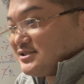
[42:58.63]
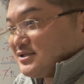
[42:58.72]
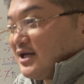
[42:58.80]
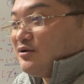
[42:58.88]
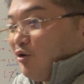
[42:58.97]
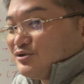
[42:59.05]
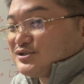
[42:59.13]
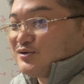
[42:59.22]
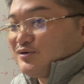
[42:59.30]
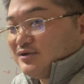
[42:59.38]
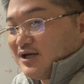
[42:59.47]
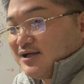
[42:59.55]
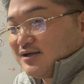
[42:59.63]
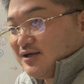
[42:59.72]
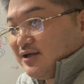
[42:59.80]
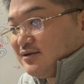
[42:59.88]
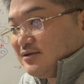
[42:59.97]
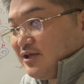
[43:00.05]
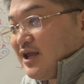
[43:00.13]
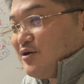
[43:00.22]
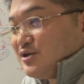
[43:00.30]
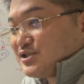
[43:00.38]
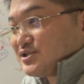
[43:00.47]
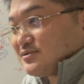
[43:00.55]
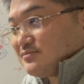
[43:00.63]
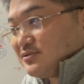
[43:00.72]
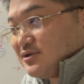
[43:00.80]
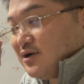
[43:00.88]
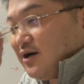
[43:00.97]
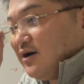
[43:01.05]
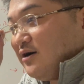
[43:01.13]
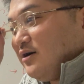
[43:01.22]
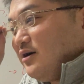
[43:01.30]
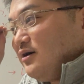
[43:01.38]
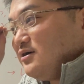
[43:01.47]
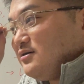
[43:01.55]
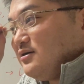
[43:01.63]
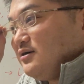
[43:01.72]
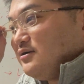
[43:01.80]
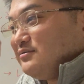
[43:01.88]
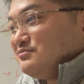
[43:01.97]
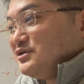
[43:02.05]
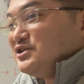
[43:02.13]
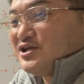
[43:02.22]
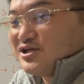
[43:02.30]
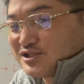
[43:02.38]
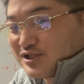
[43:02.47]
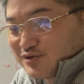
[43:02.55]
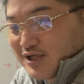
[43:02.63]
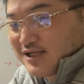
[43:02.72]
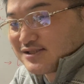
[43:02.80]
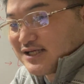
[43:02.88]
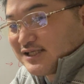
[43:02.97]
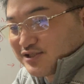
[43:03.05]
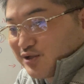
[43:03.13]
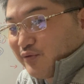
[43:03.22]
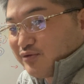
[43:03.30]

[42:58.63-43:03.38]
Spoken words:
and also in English literature class, it's not